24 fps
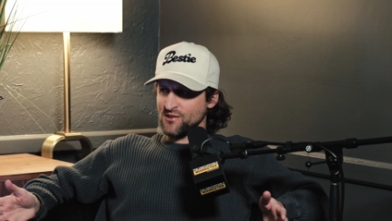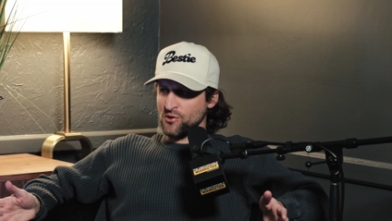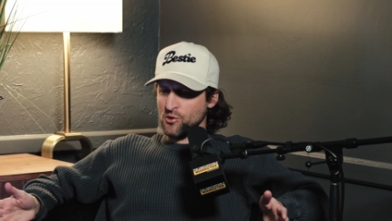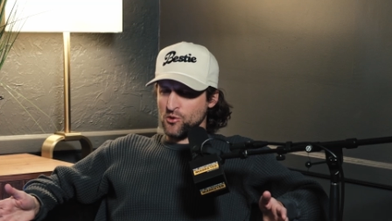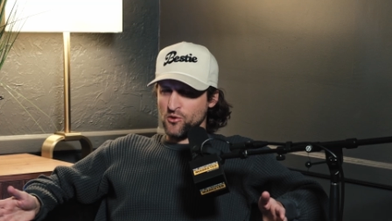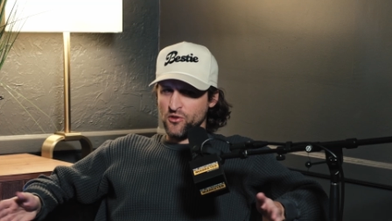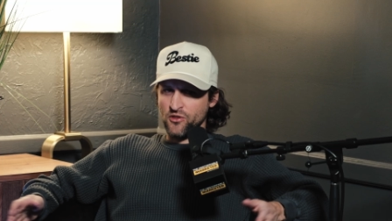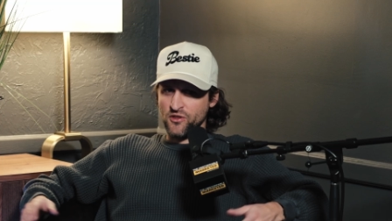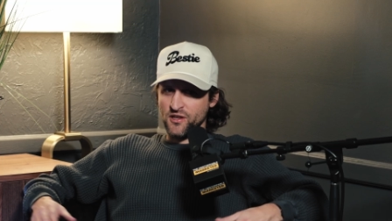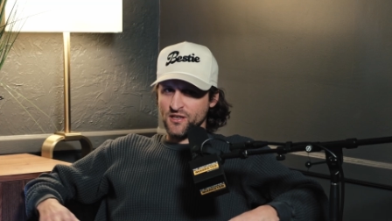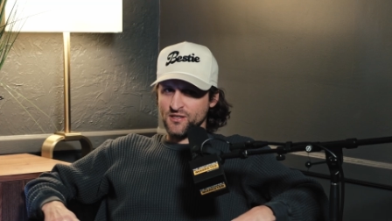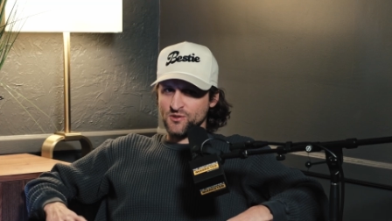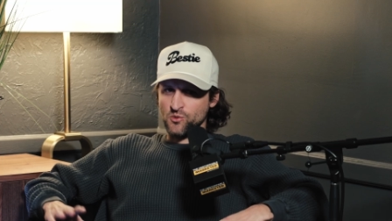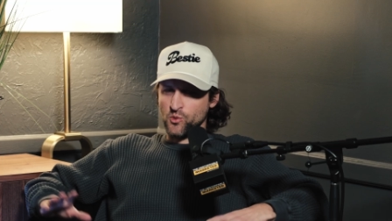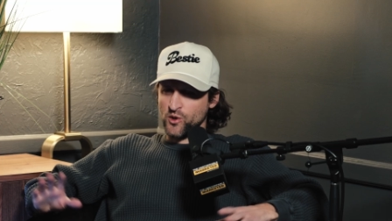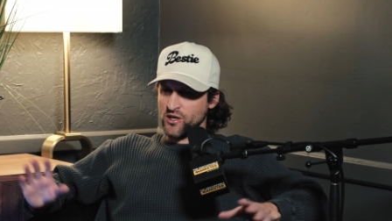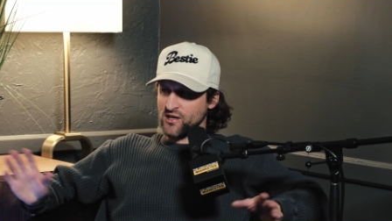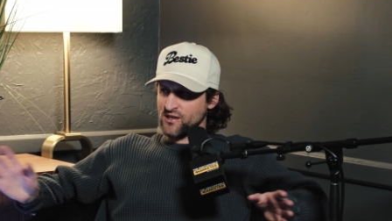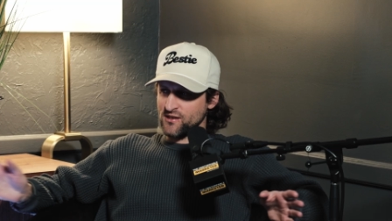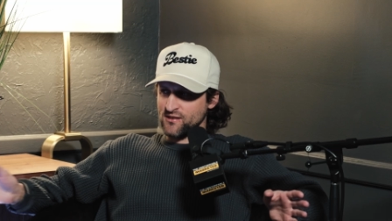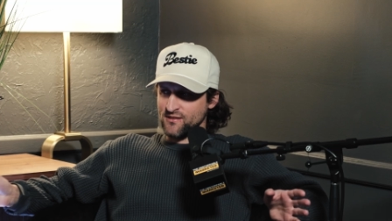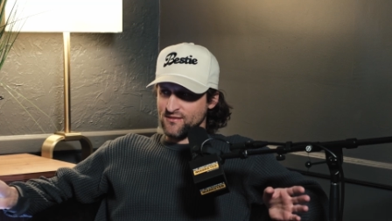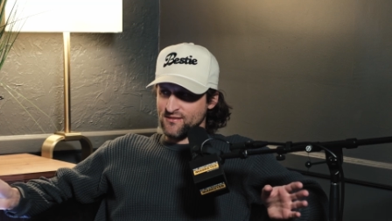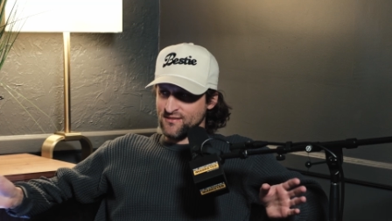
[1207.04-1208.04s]
The whole thing's
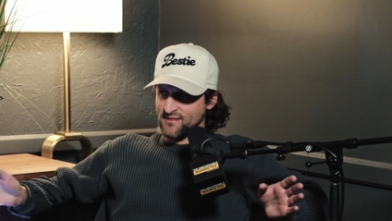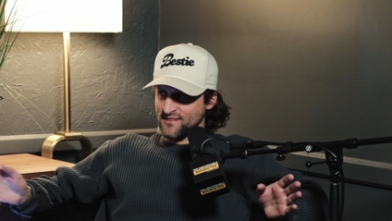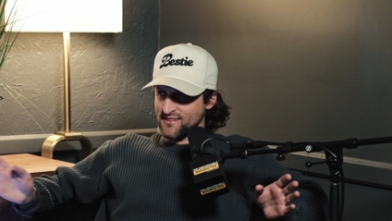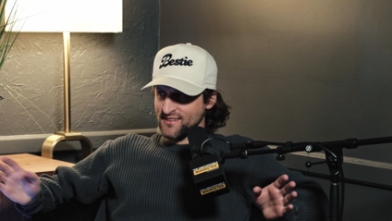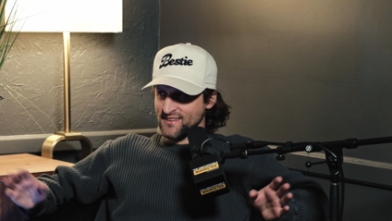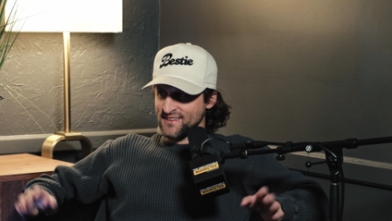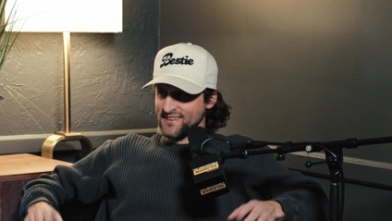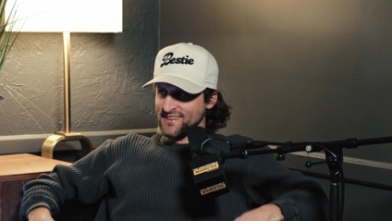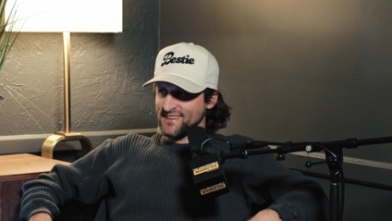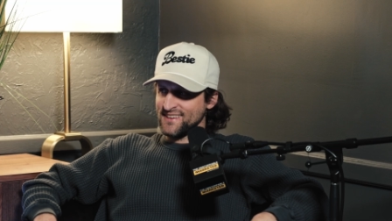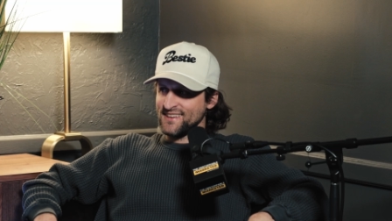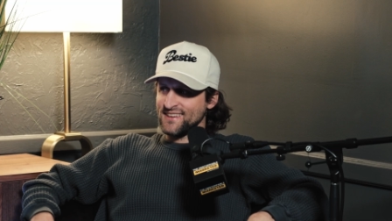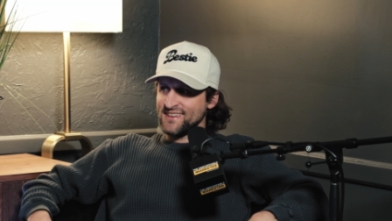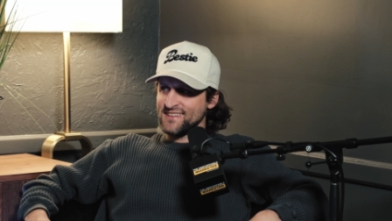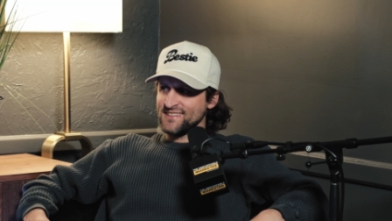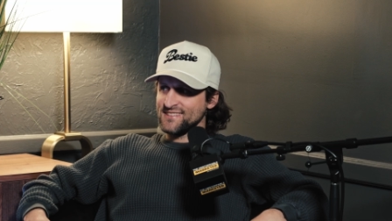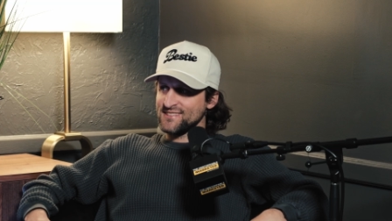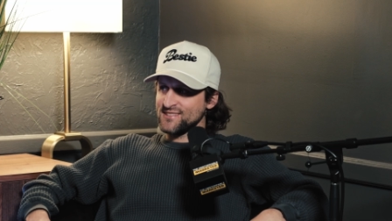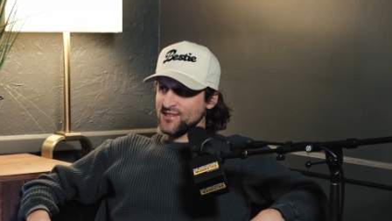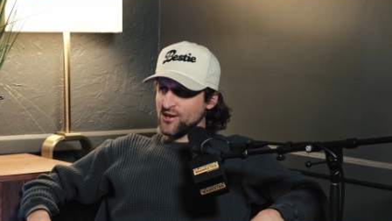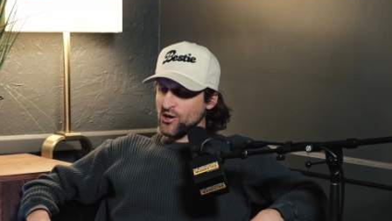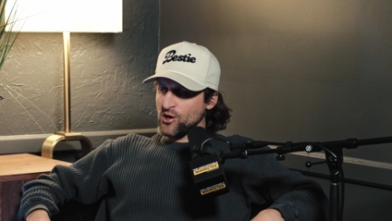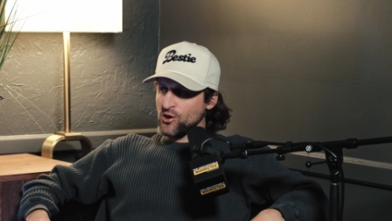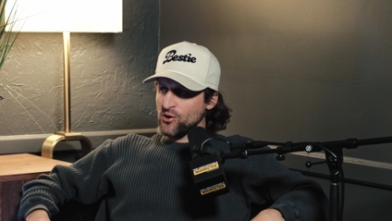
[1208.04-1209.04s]
weird.
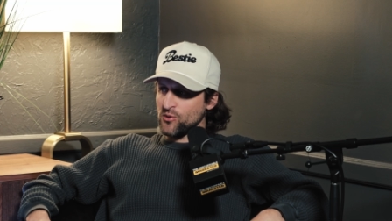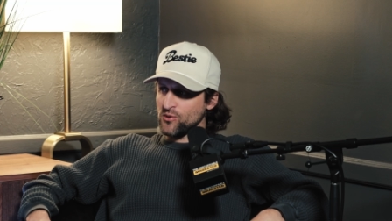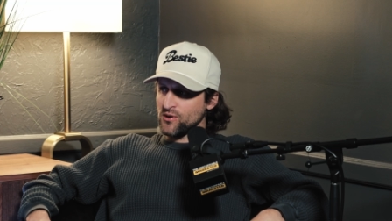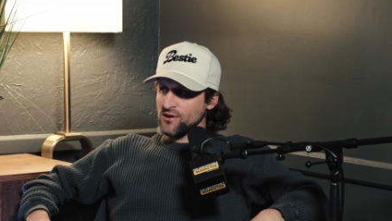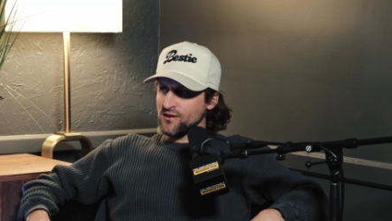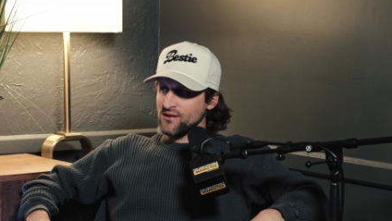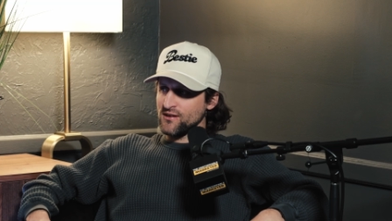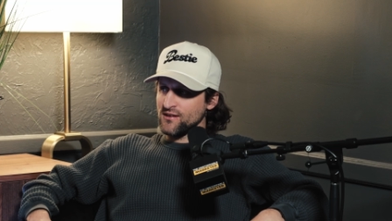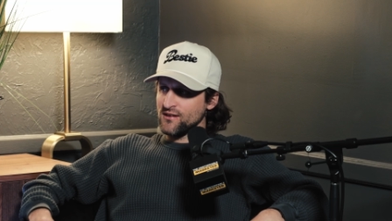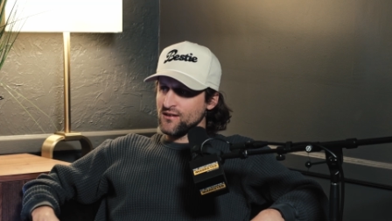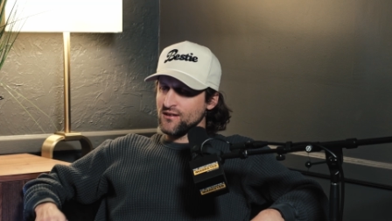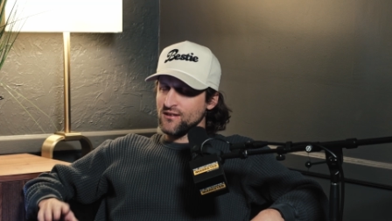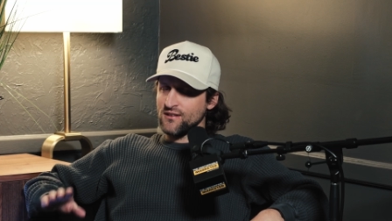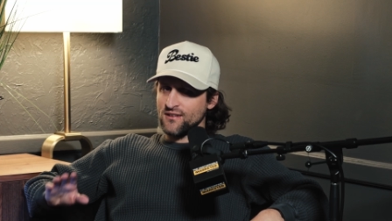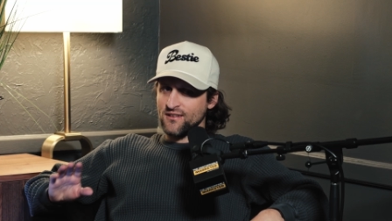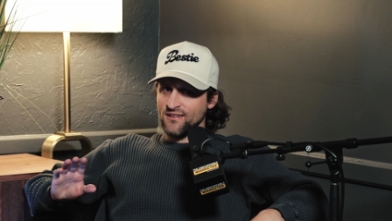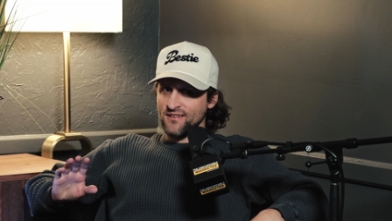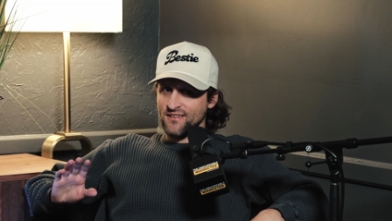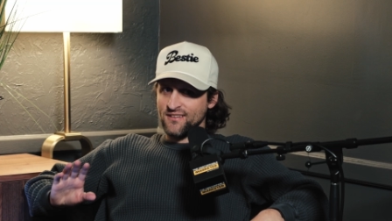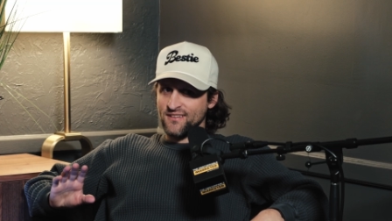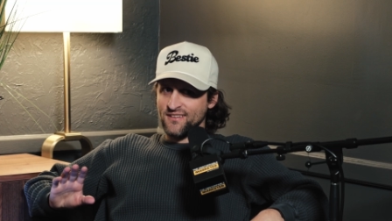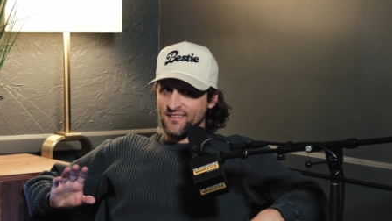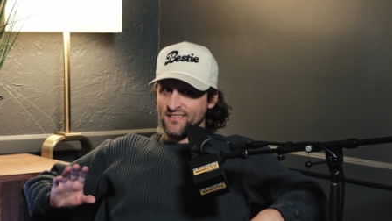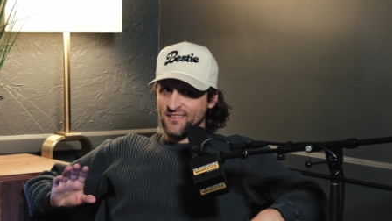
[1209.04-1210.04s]
So
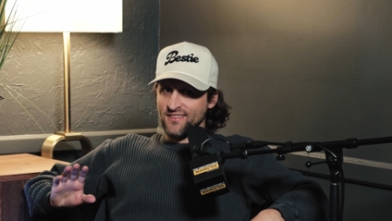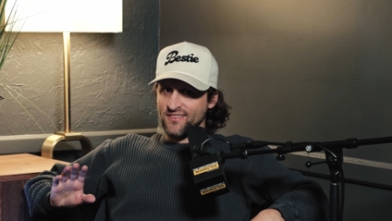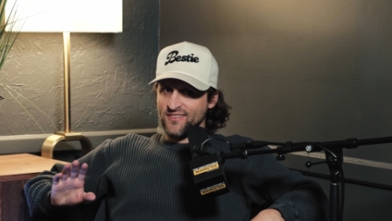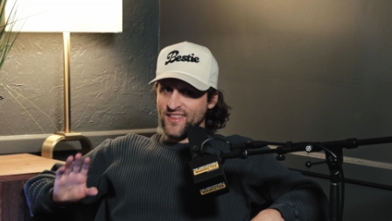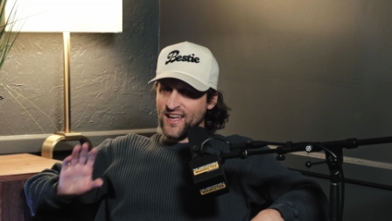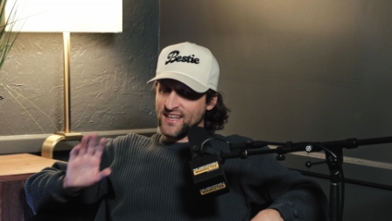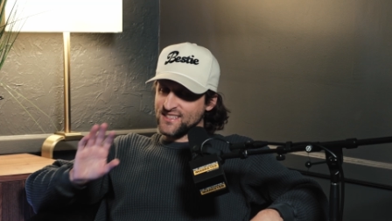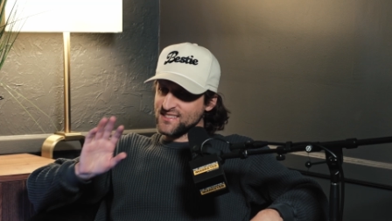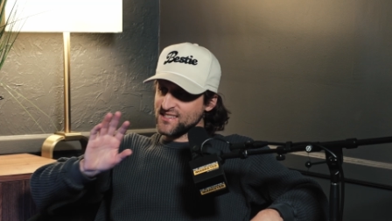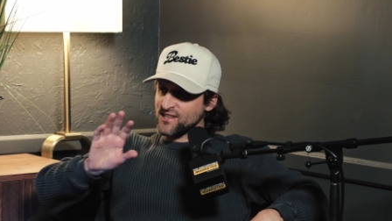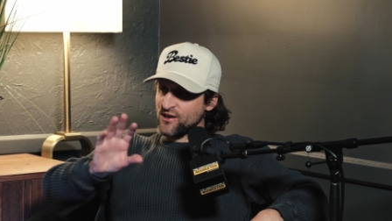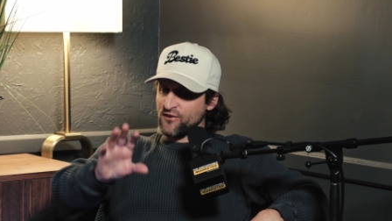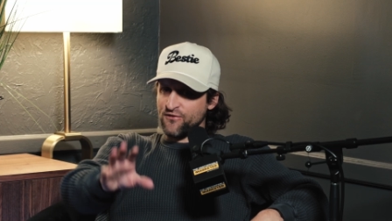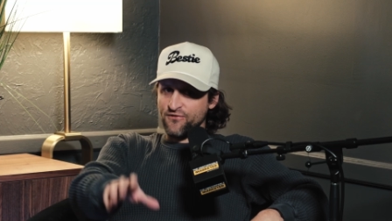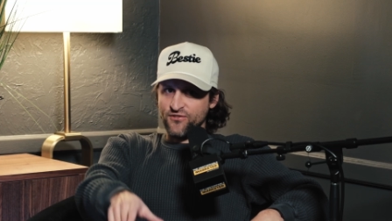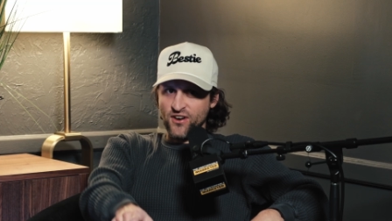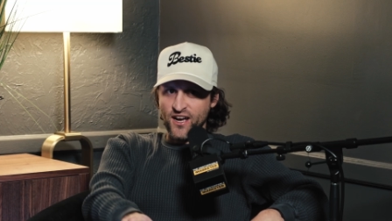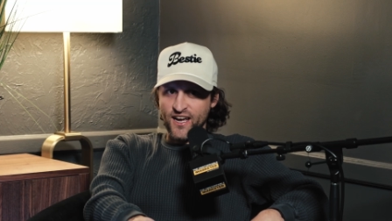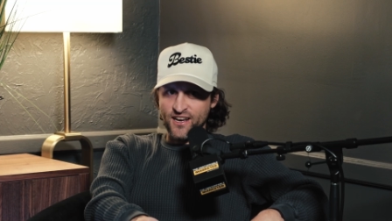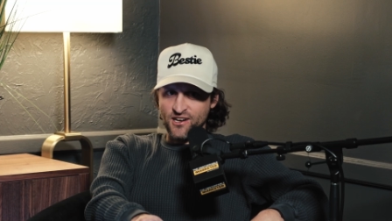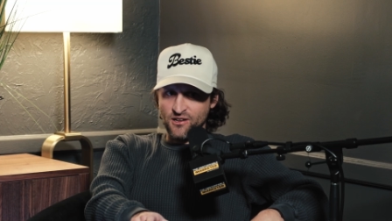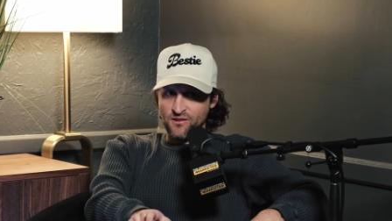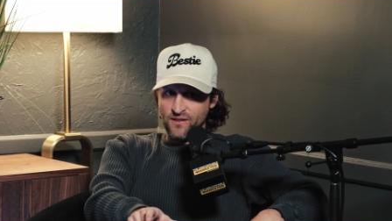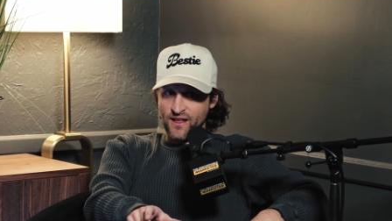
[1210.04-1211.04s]
that's their
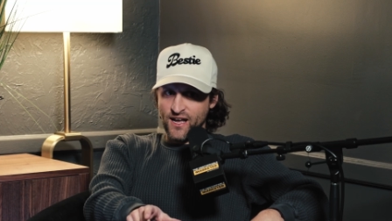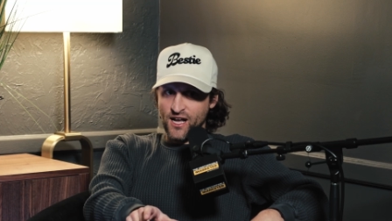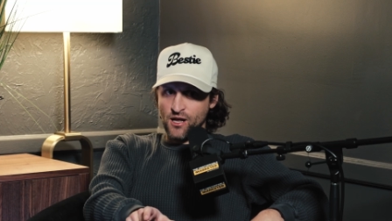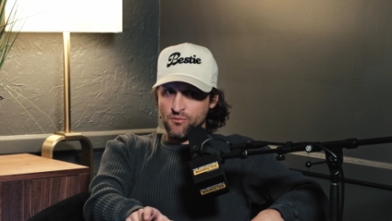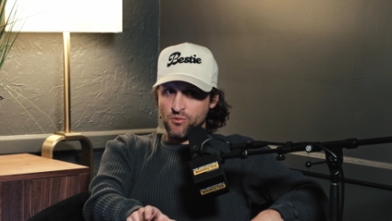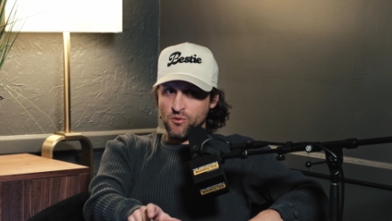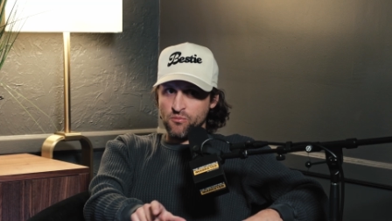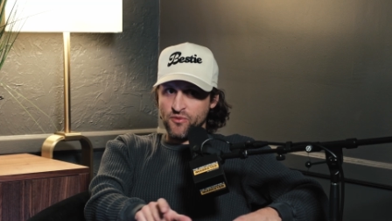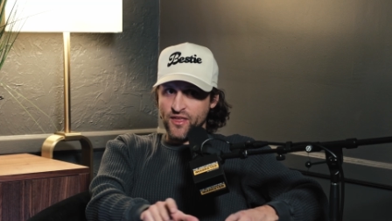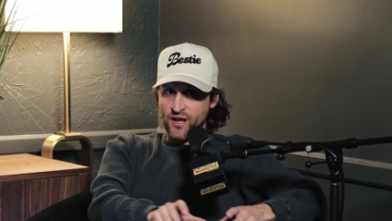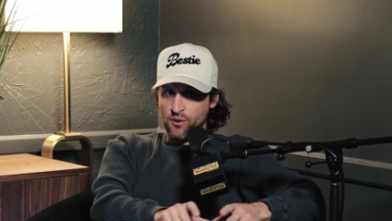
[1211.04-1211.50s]
final album.